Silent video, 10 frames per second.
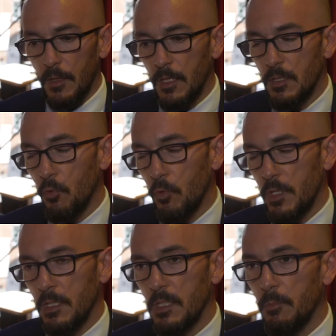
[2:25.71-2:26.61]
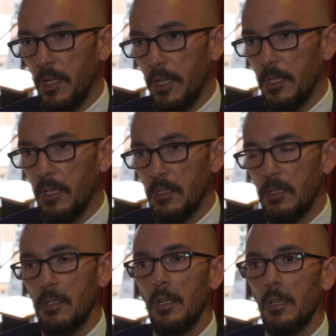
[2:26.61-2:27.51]
This project explained
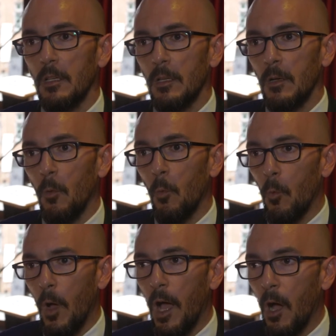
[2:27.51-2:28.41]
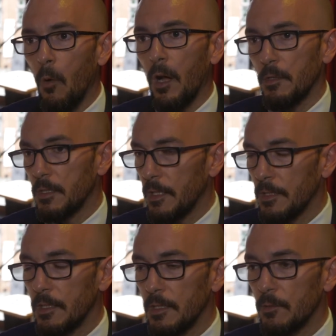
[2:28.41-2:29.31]
us how are they
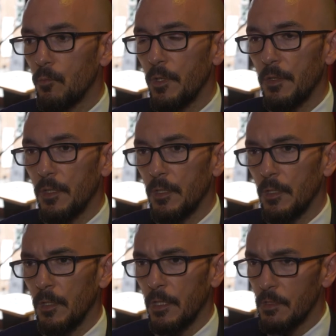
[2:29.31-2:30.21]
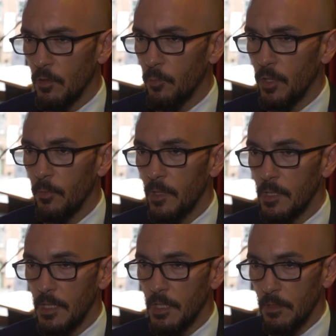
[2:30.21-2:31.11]
dealing with
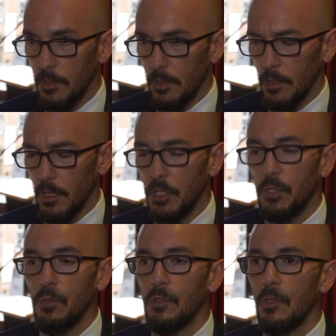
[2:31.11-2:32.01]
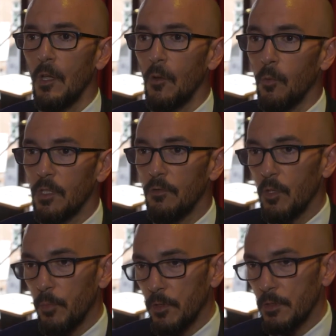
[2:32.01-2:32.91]
interoperability issues when
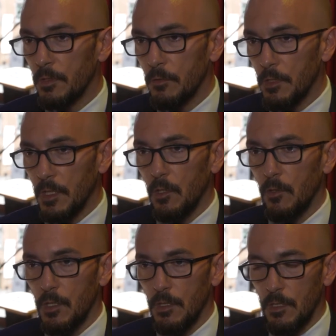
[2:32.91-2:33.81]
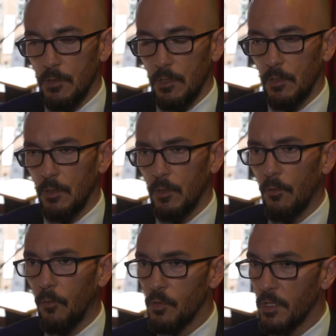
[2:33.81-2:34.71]
developing their new technologies
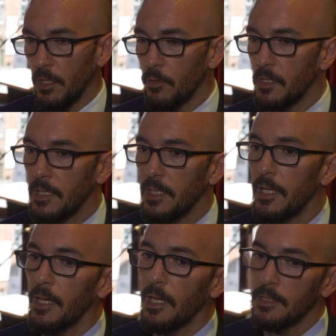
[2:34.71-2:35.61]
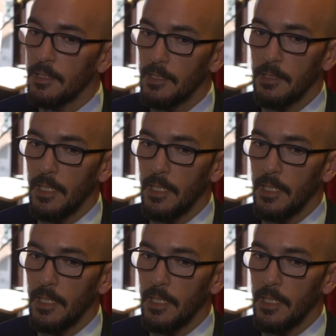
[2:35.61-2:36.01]
for security, and we